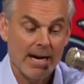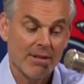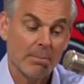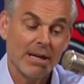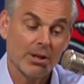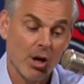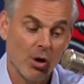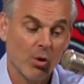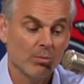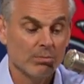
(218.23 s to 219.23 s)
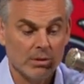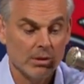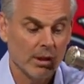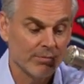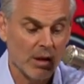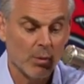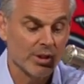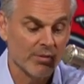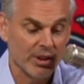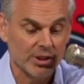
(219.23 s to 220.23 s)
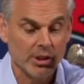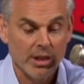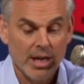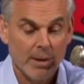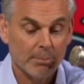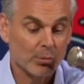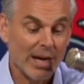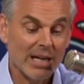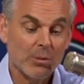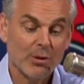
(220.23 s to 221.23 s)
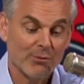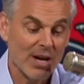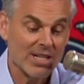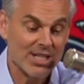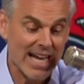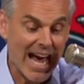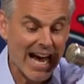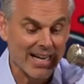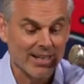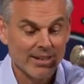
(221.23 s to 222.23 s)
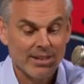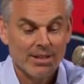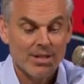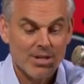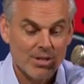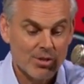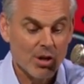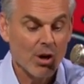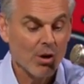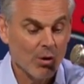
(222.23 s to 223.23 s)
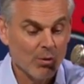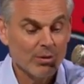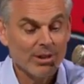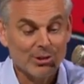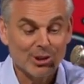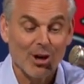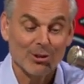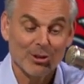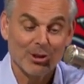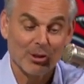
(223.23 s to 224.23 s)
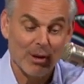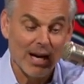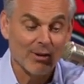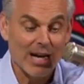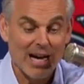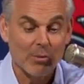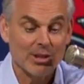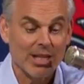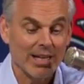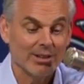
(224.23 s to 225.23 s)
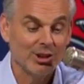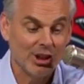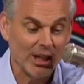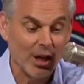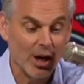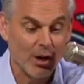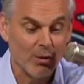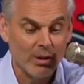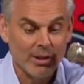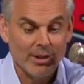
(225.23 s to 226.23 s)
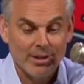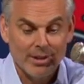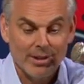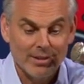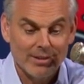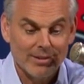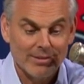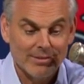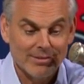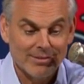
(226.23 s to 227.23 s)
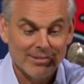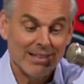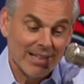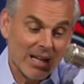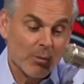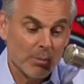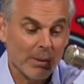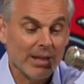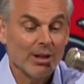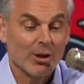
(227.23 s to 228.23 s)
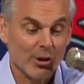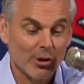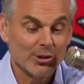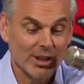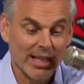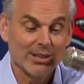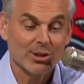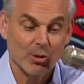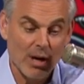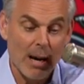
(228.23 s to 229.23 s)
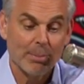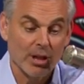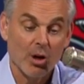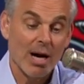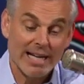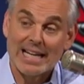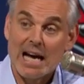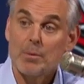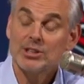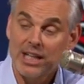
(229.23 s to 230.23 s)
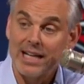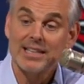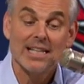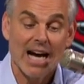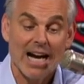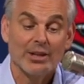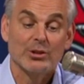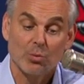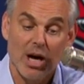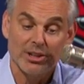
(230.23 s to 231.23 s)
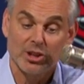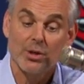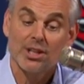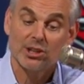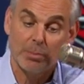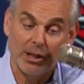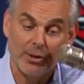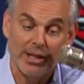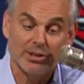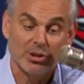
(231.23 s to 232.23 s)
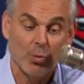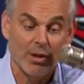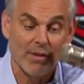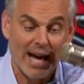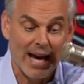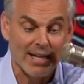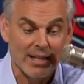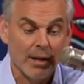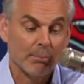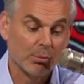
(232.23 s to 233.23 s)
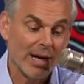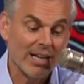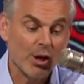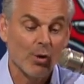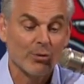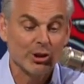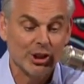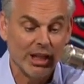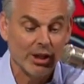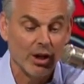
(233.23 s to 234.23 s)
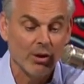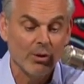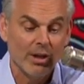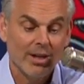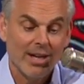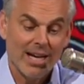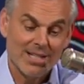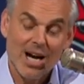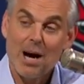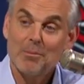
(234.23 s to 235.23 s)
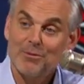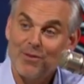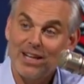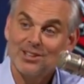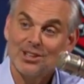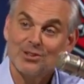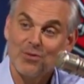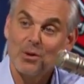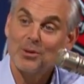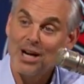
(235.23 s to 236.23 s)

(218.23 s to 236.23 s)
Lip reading: They'd be at home if they won the division. Brady would face Dak. So you start looking around. I would take Geno. And then it would be Hurts against Garoppolo. Again, I would take the Niners roster and experience to win that. Brady over Geno, and Tom would face his former